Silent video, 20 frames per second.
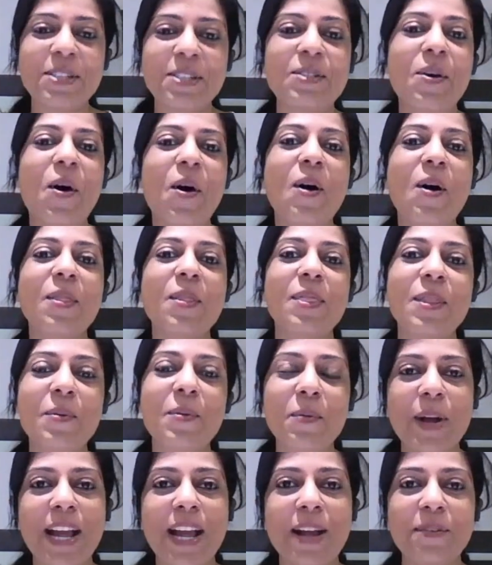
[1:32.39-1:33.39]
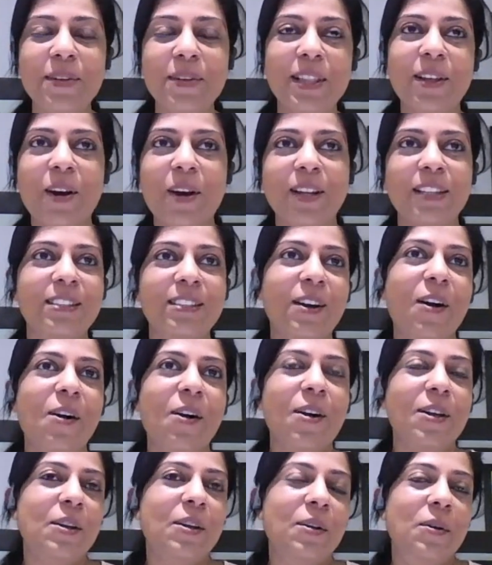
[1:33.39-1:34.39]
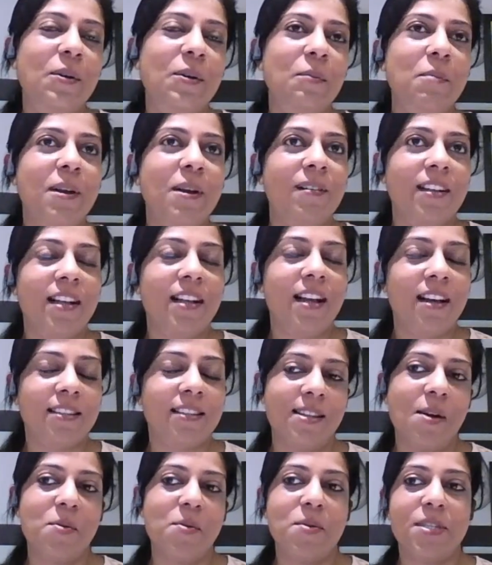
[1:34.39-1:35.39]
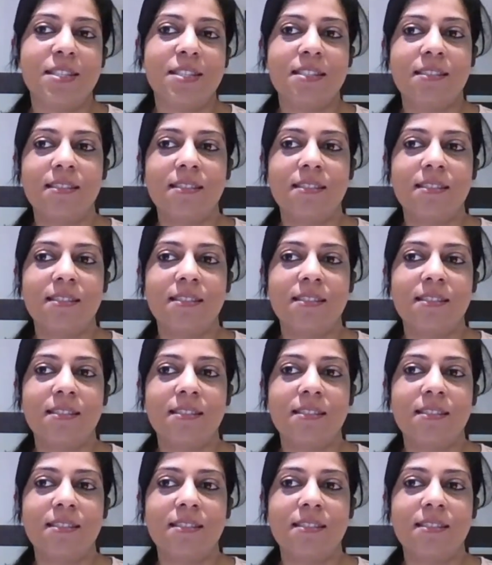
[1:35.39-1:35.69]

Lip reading: So on the way, we thought, Mérida sounds